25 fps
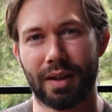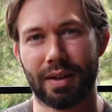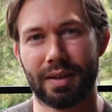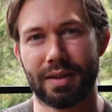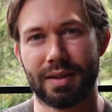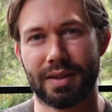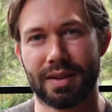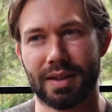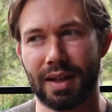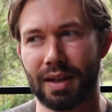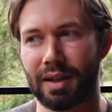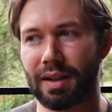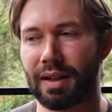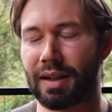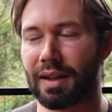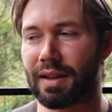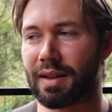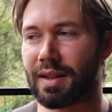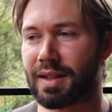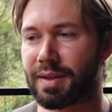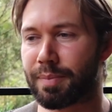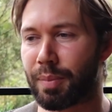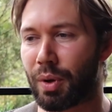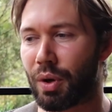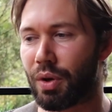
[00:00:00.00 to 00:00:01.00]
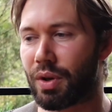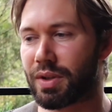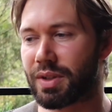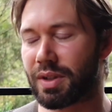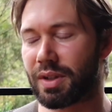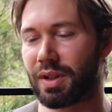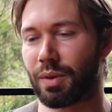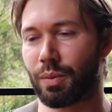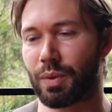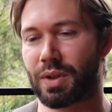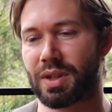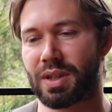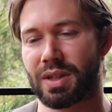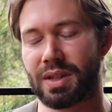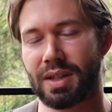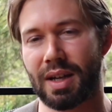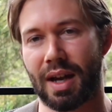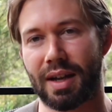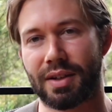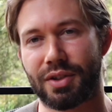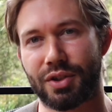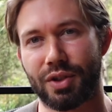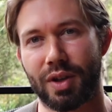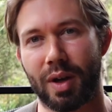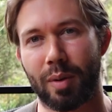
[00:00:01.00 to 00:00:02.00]
suddenly this person that was
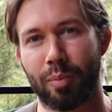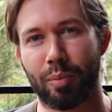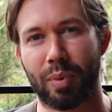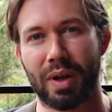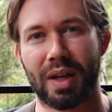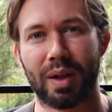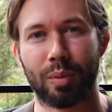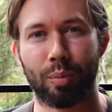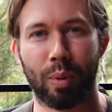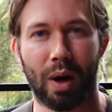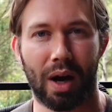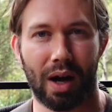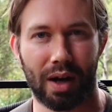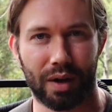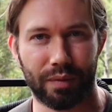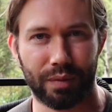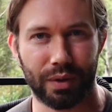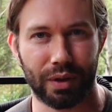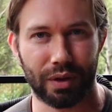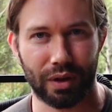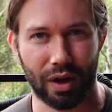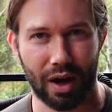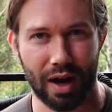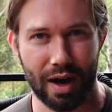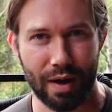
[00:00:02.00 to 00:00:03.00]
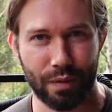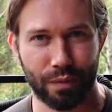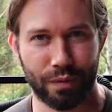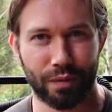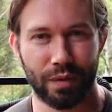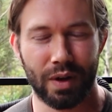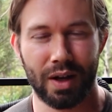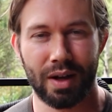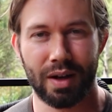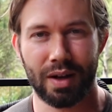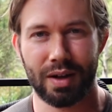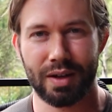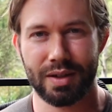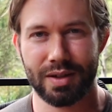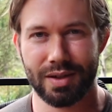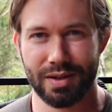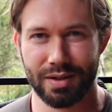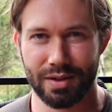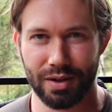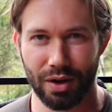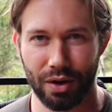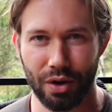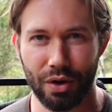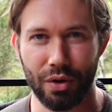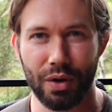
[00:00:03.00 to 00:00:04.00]
such a big part of your life,
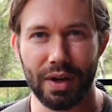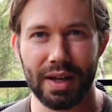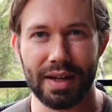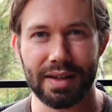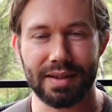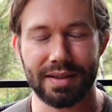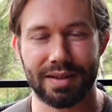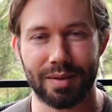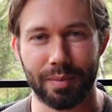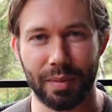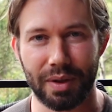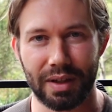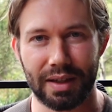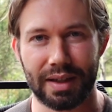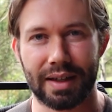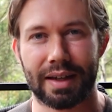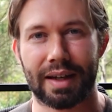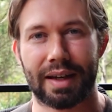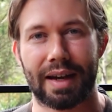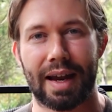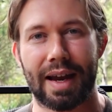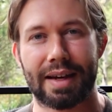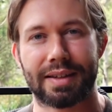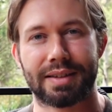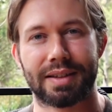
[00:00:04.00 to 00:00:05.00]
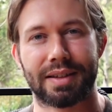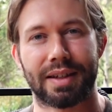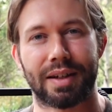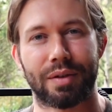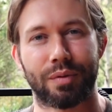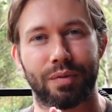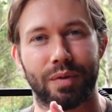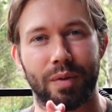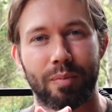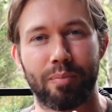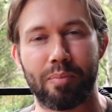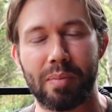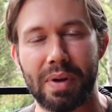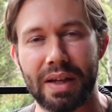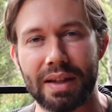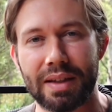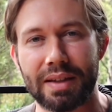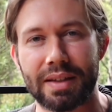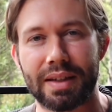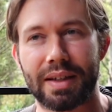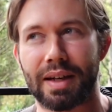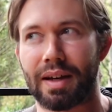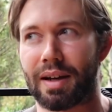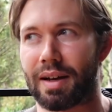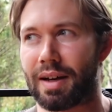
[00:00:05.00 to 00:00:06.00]
so intimately connected and
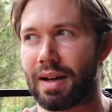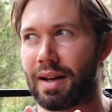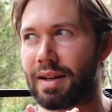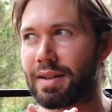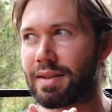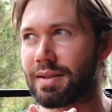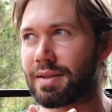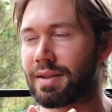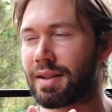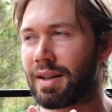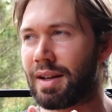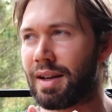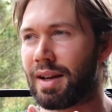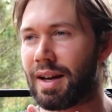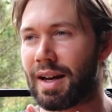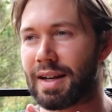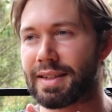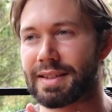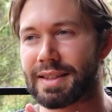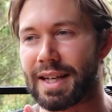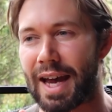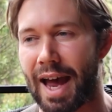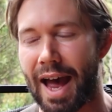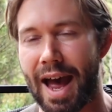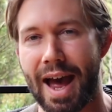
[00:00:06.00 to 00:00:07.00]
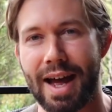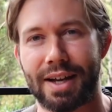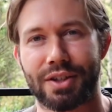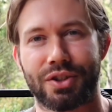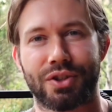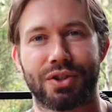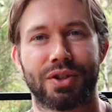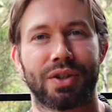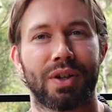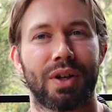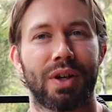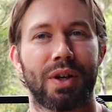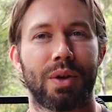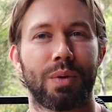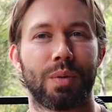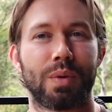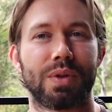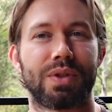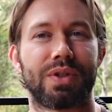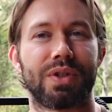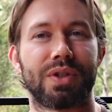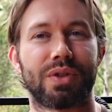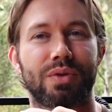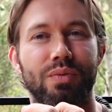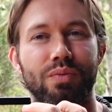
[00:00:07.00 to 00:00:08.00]
familiar and attached, was
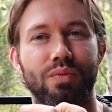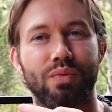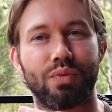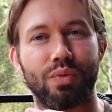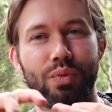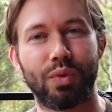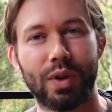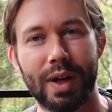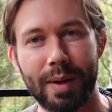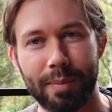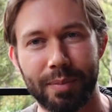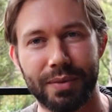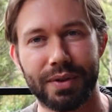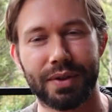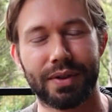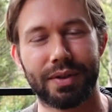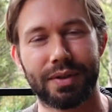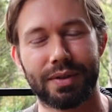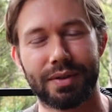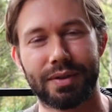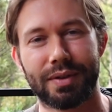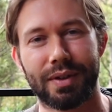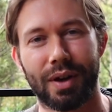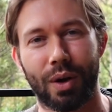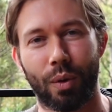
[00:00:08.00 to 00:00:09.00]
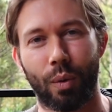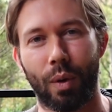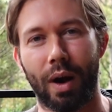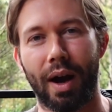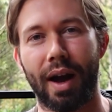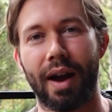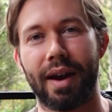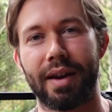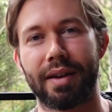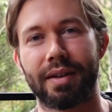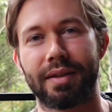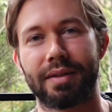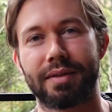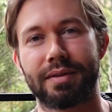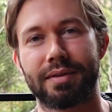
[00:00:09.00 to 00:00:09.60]
just ripped away.